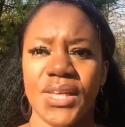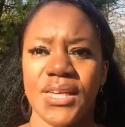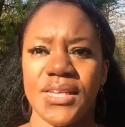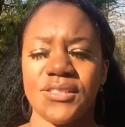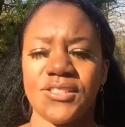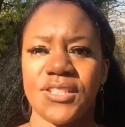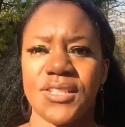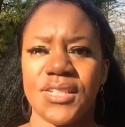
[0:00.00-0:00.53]

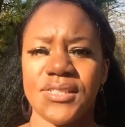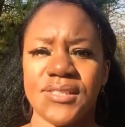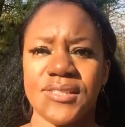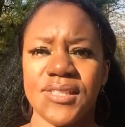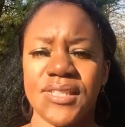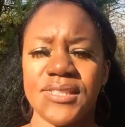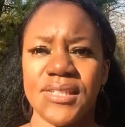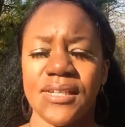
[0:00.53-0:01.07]
is to
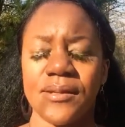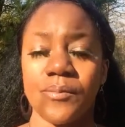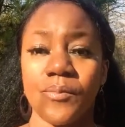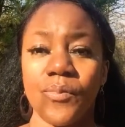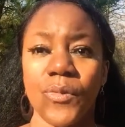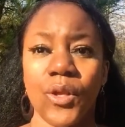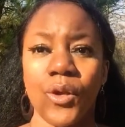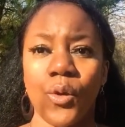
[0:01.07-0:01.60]
consider,
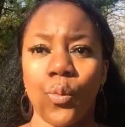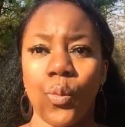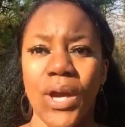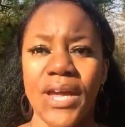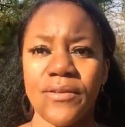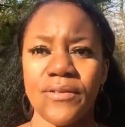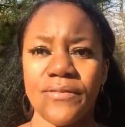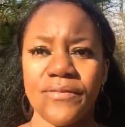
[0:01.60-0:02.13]

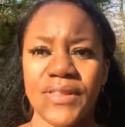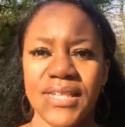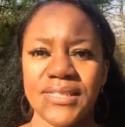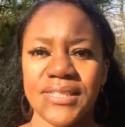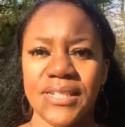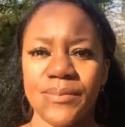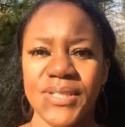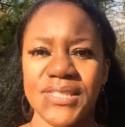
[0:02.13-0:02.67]
where have
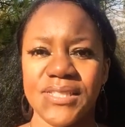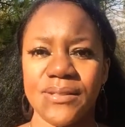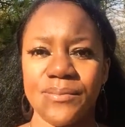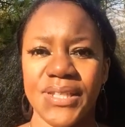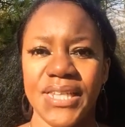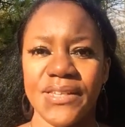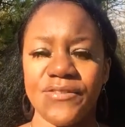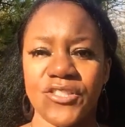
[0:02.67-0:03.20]
these limiting
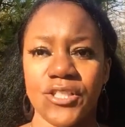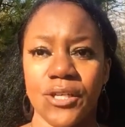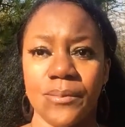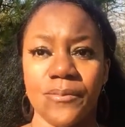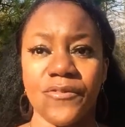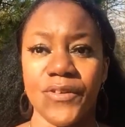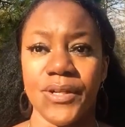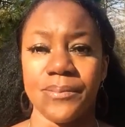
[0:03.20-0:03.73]
beliefs
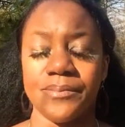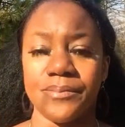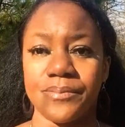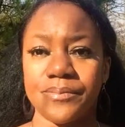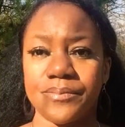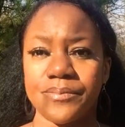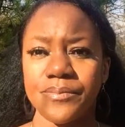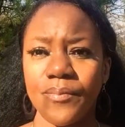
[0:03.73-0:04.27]
come from?
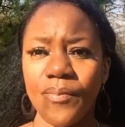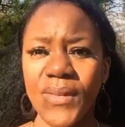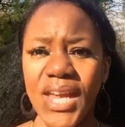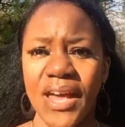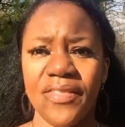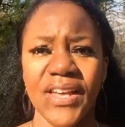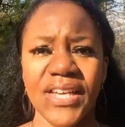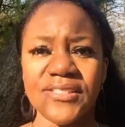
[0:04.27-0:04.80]

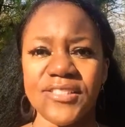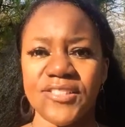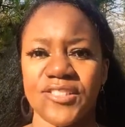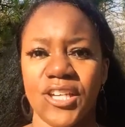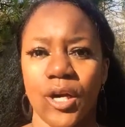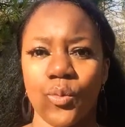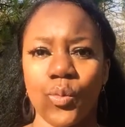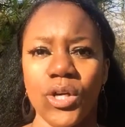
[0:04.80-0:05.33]
And then to
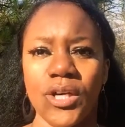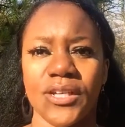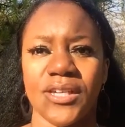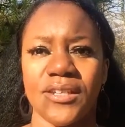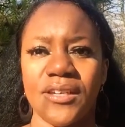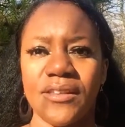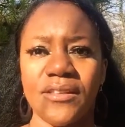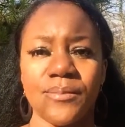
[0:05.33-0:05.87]
start
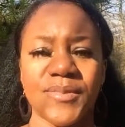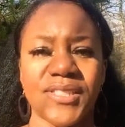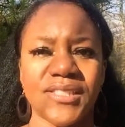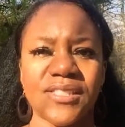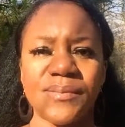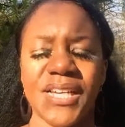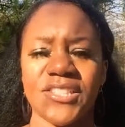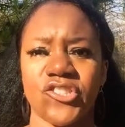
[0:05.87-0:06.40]
working on them, to
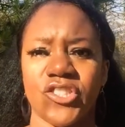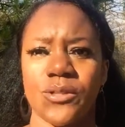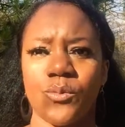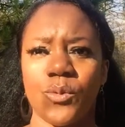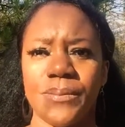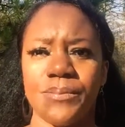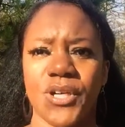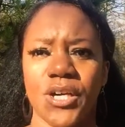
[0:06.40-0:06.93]
smash them
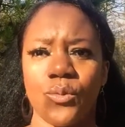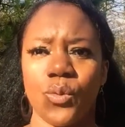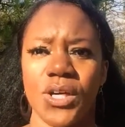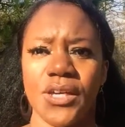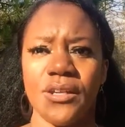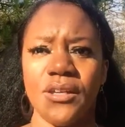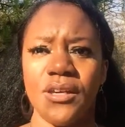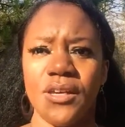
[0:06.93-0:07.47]
one by
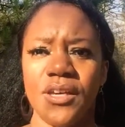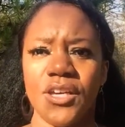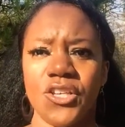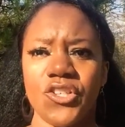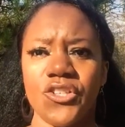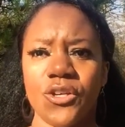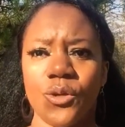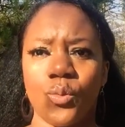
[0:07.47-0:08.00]
one.
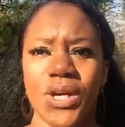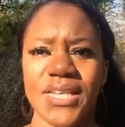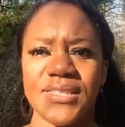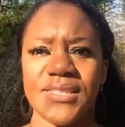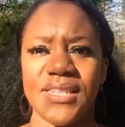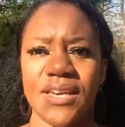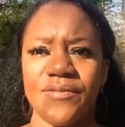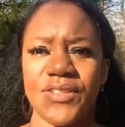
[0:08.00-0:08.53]
You know,
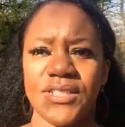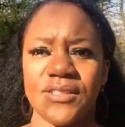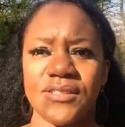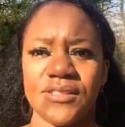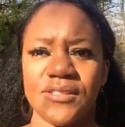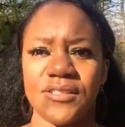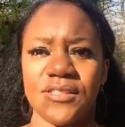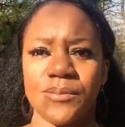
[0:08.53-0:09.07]
where's the
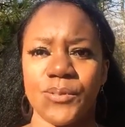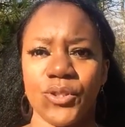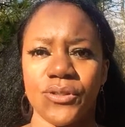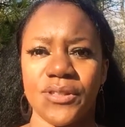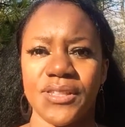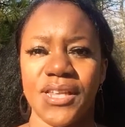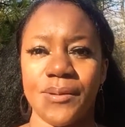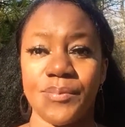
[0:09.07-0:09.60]
evidence to
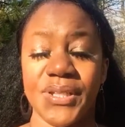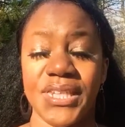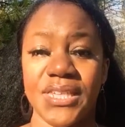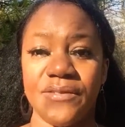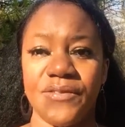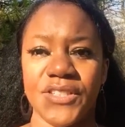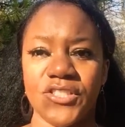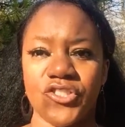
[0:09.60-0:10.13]
support that that
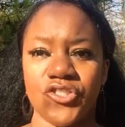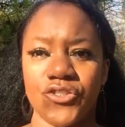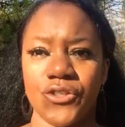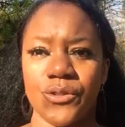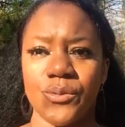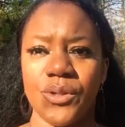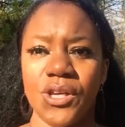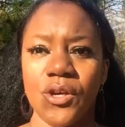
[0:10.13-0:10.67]
belief is
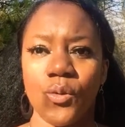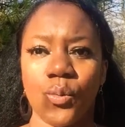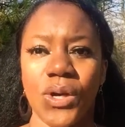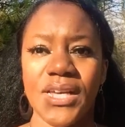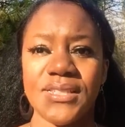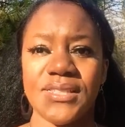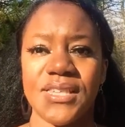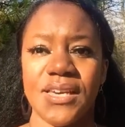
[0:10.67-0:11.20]
true?
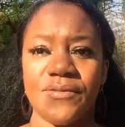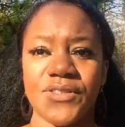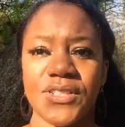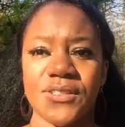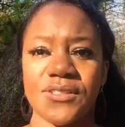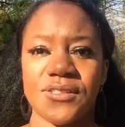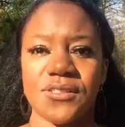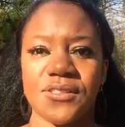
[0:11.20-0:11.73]
Where's the
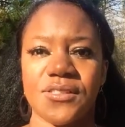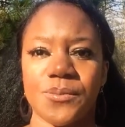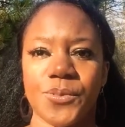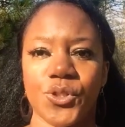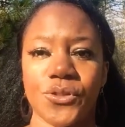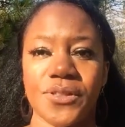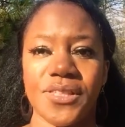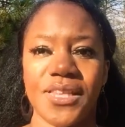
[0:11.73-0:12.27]
evidence to
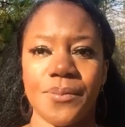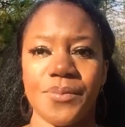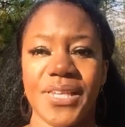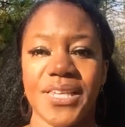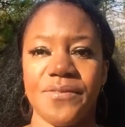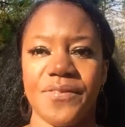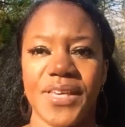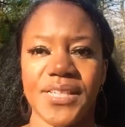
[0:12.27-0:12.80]
support that that
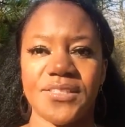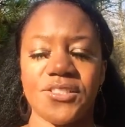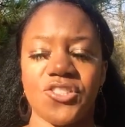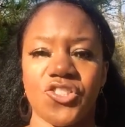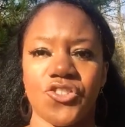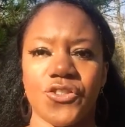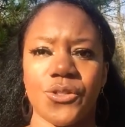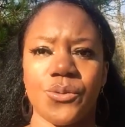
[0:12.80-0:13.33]
belief
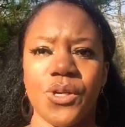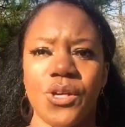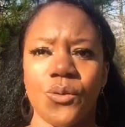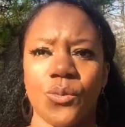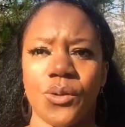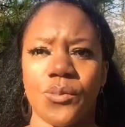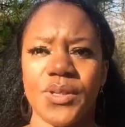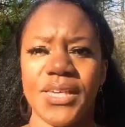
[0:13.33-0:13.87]
isn't true?
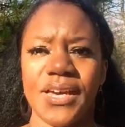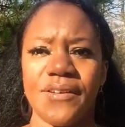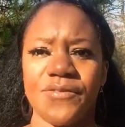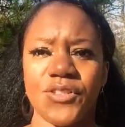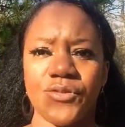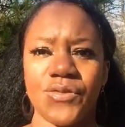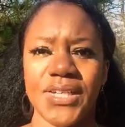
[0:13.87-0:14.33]
What we have to